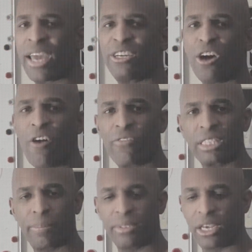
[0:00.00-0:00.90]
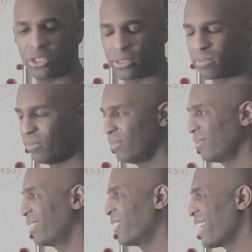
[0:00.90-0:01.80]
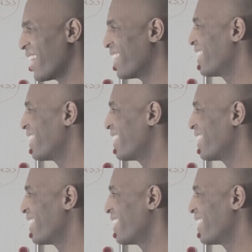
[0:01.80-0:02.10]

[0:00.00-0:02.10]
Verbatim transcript: in an offensive possession. Okay?